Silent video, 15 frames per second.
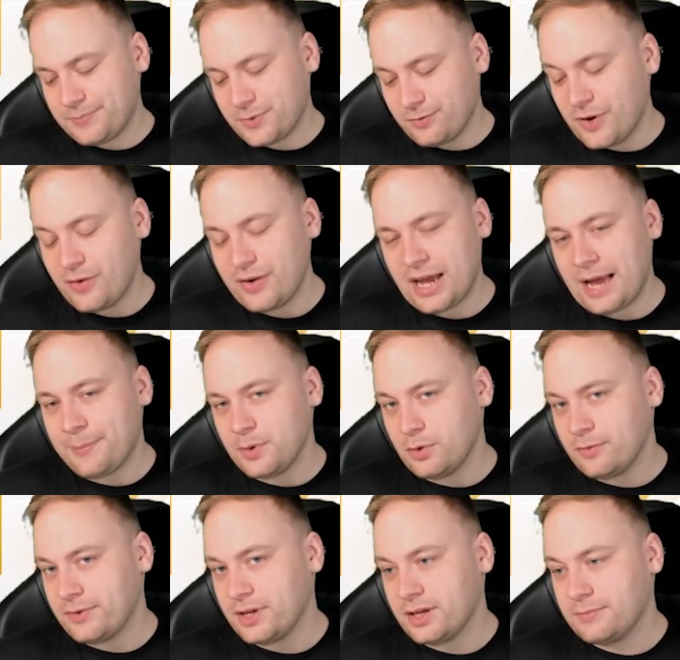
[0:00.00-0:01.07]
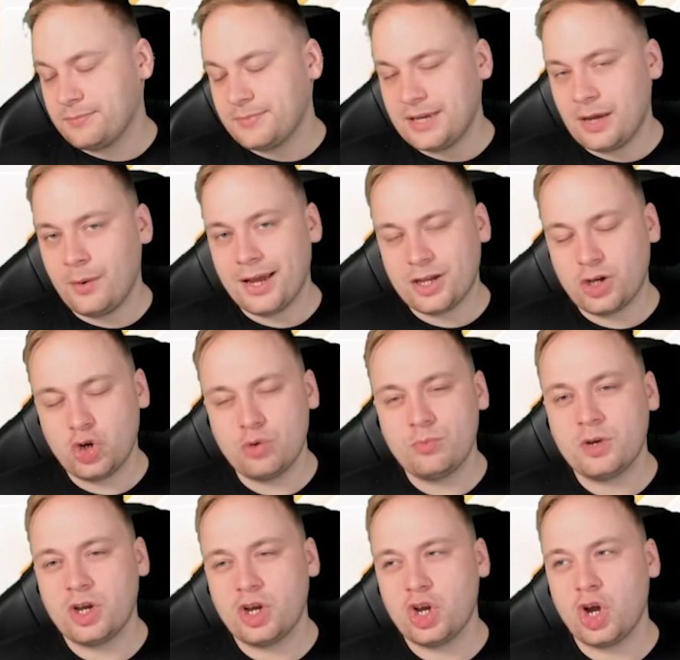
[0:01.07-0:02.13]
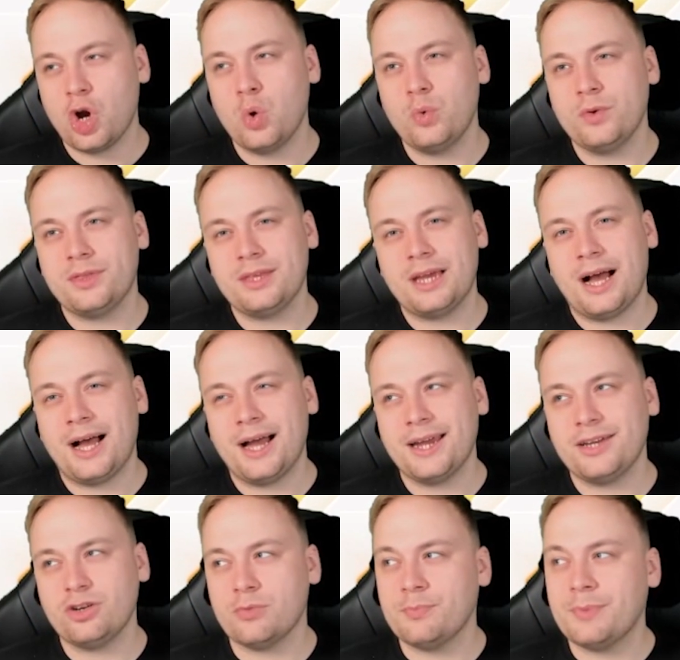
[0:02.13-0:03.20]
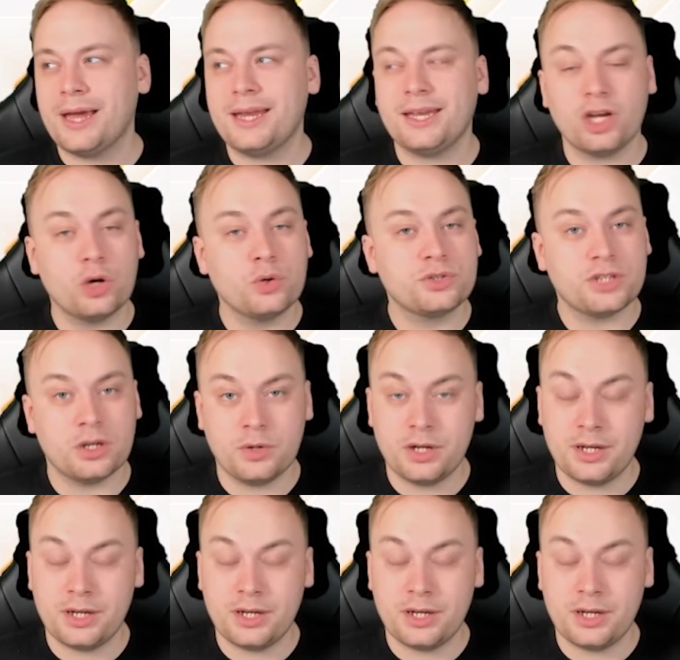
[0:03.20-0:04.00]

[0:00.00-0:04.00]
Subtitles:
Very happy with it. Now, I could go with the idea of maining Ghost Ogre.